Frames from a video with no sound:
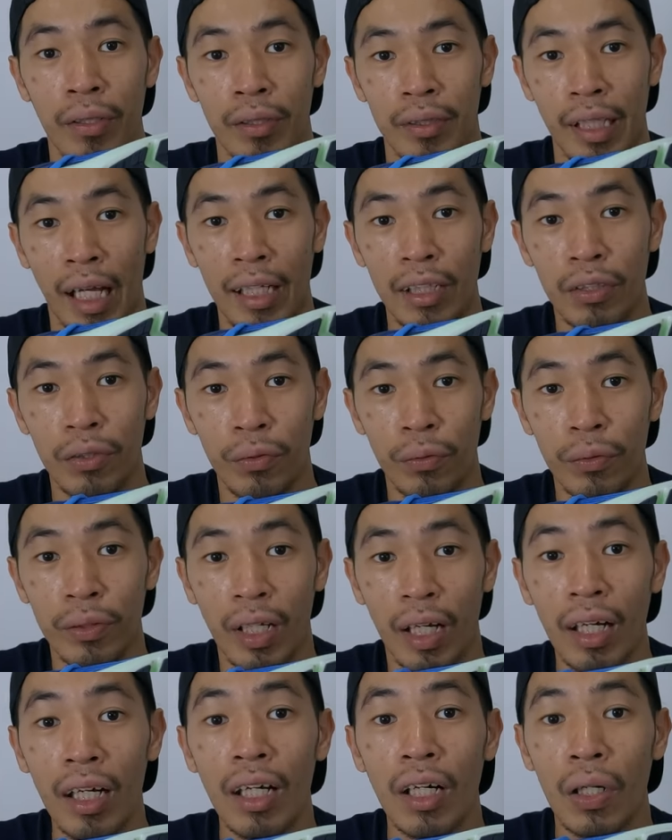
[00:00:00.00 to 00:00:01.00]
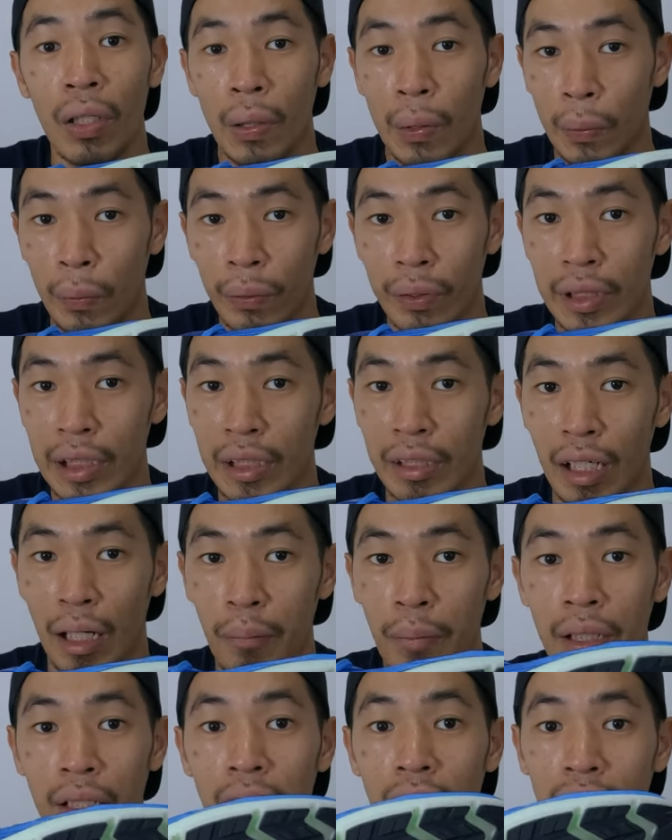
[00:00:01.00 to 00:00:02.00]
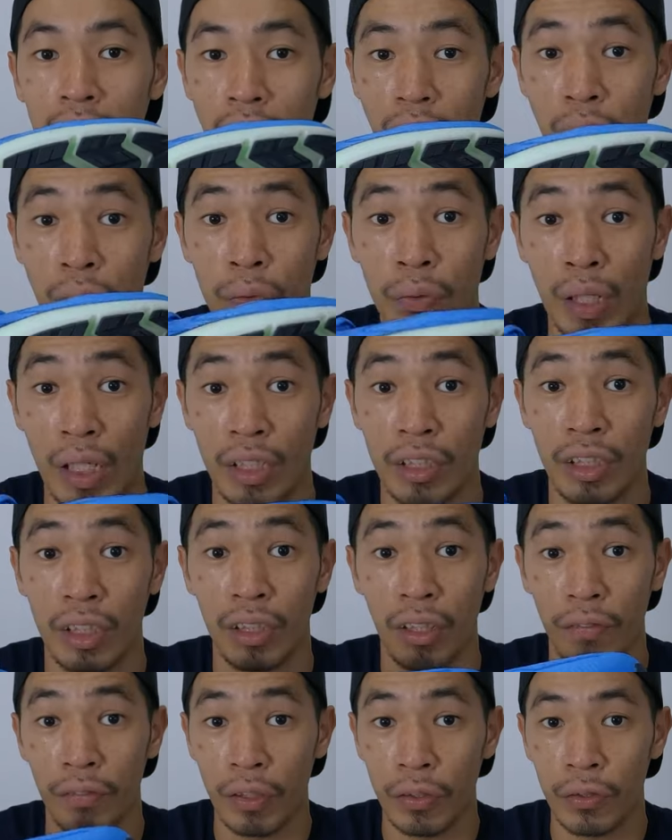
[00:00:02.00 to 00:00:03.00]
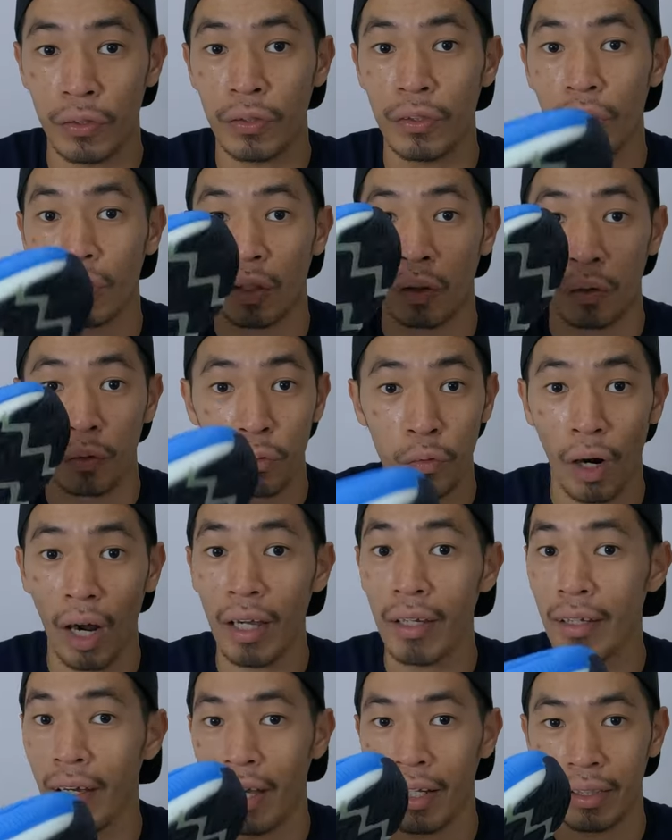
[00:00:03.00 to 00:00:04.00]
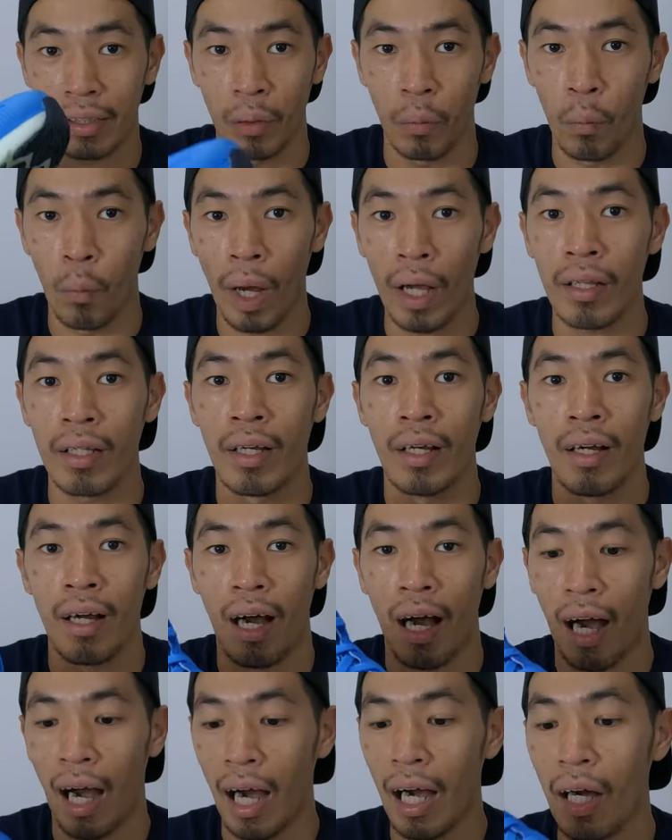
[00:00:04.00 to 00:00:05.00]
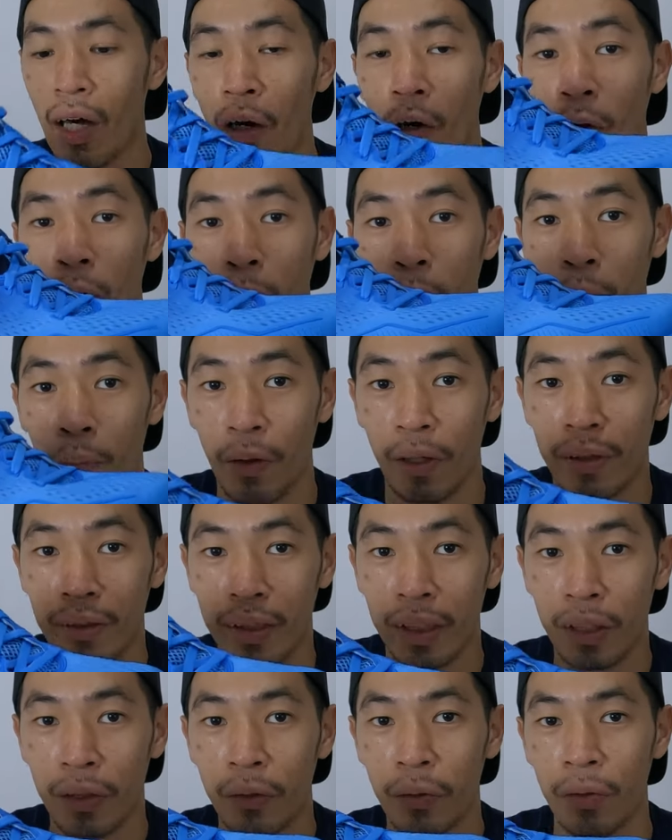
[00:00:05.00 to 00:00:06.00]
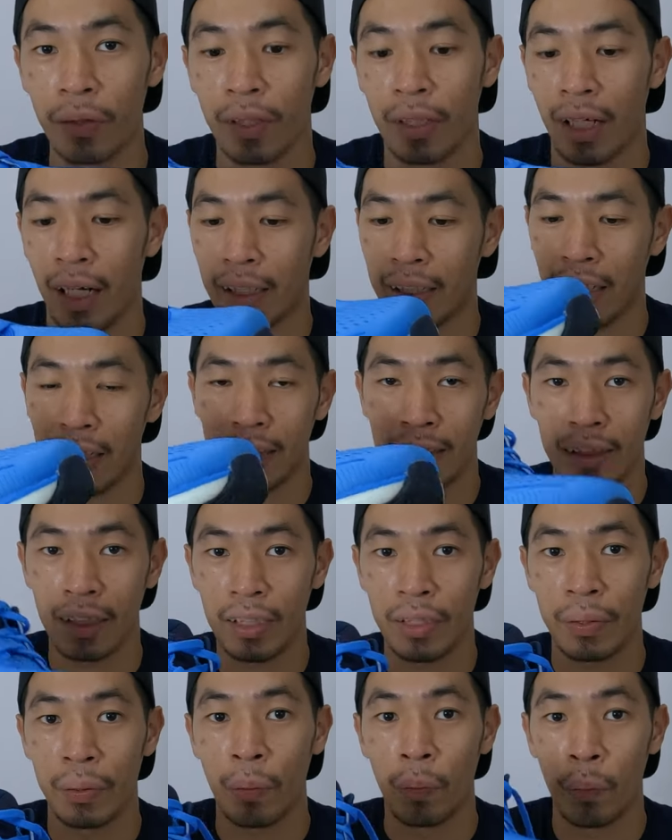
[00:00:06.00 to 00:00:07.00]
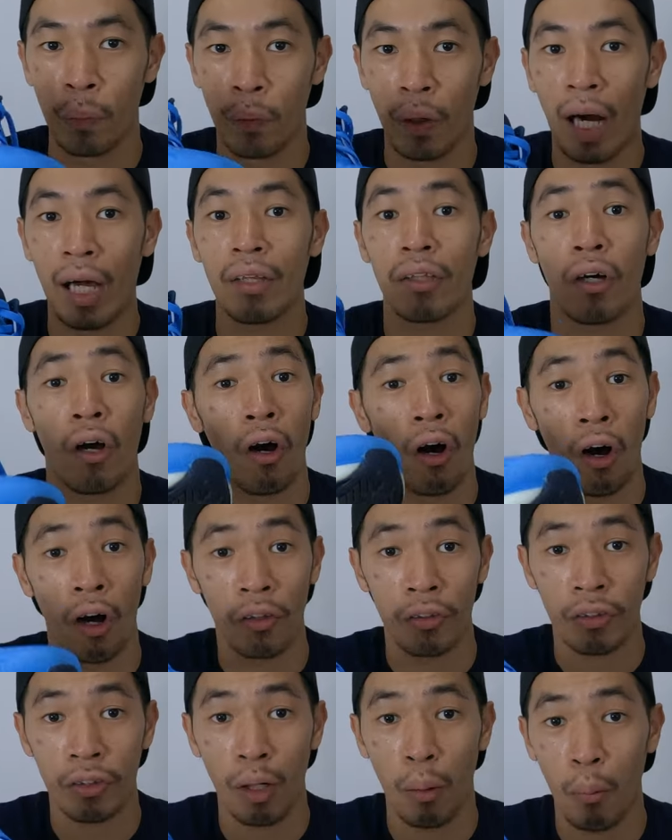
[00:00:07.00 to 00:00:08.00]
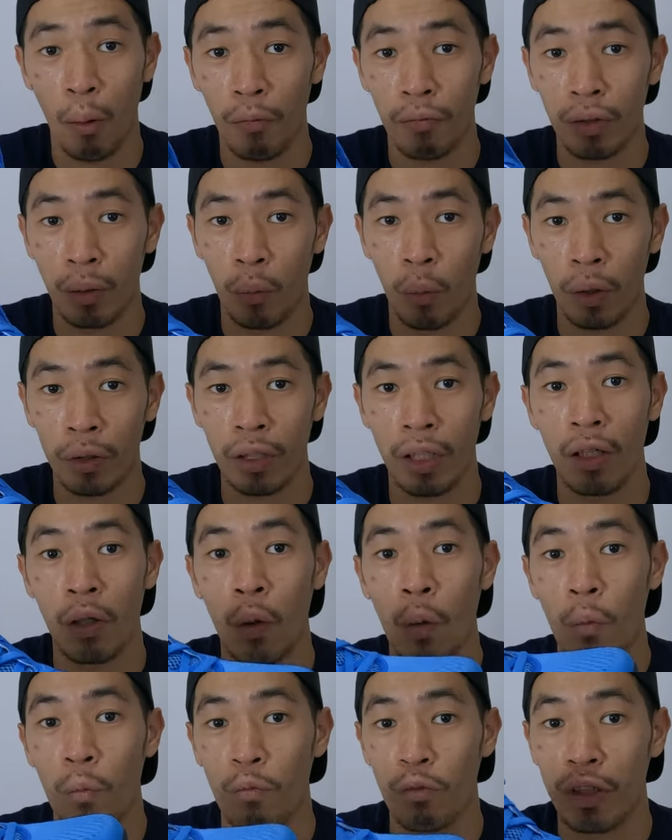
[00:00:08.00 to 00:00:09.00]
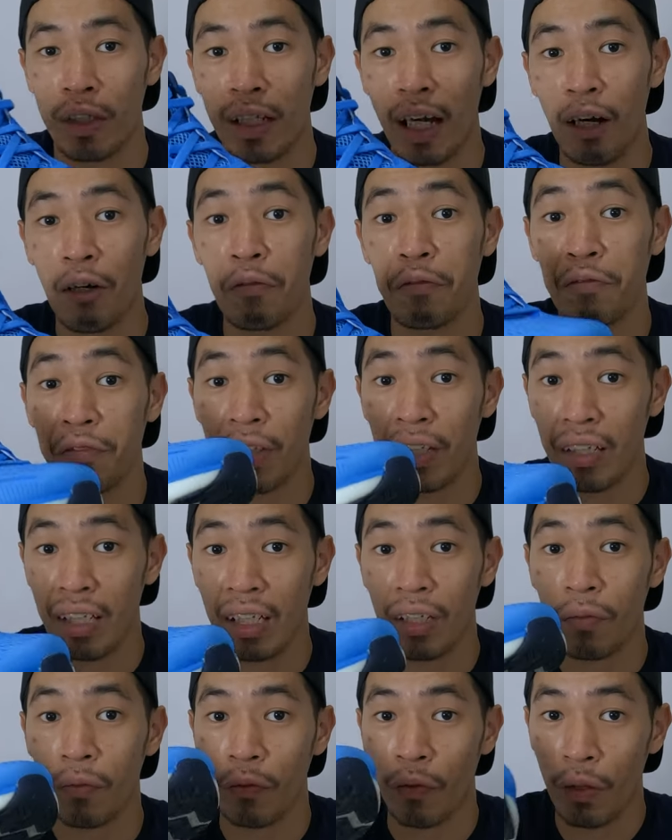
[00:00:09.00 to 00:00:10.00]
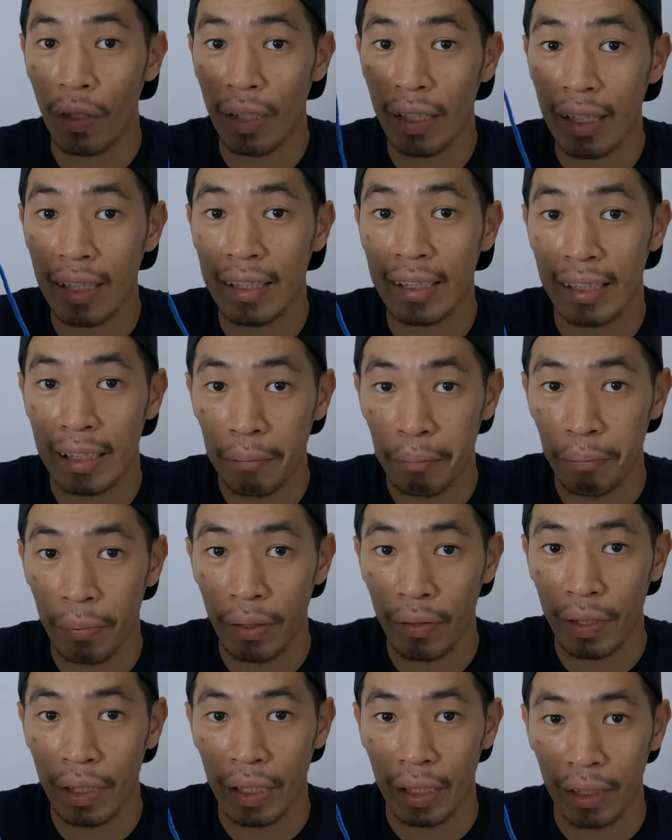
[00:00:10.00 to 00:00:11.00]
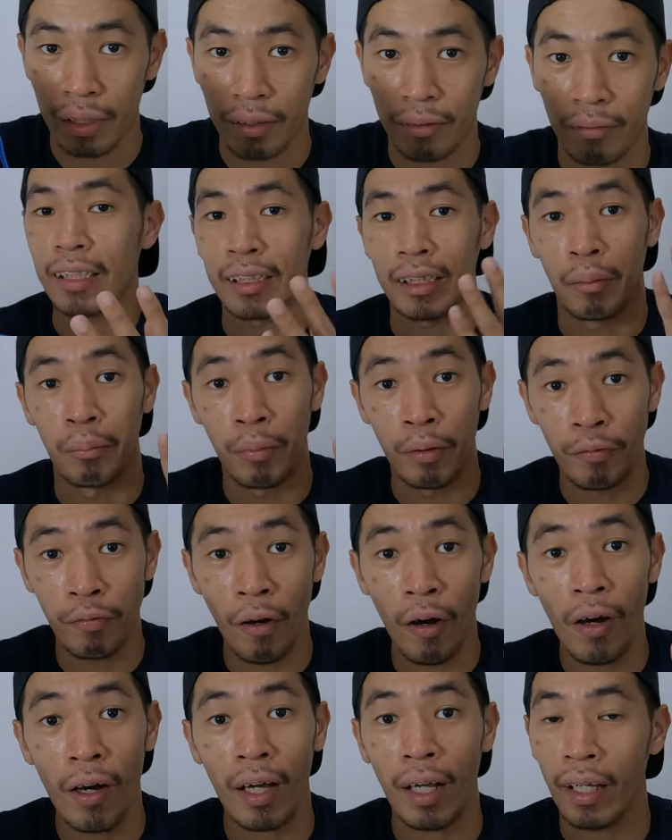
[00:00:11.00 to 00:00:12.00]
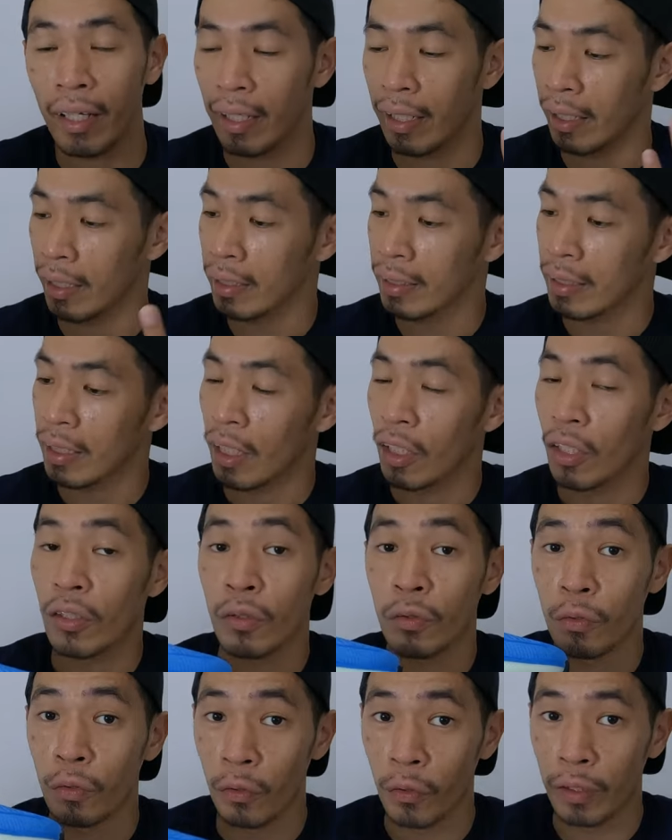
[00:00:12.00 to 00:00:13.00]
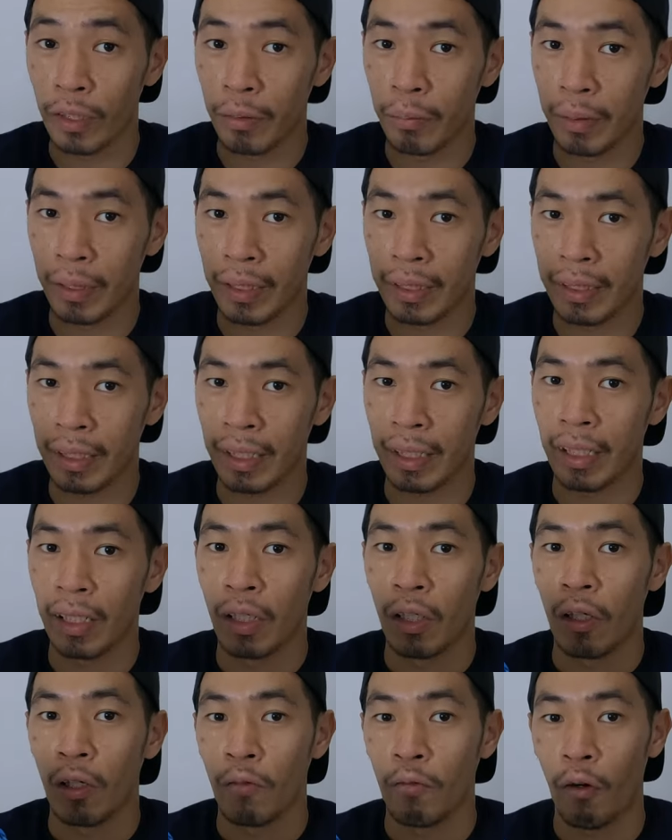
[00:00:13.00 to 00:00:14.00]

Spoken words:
Thanks to the Goodyear rubber, the traction of the shoes on the dry and the wet are pretty good. I can just run on top of the water without feeling really slippery. Number four is durability.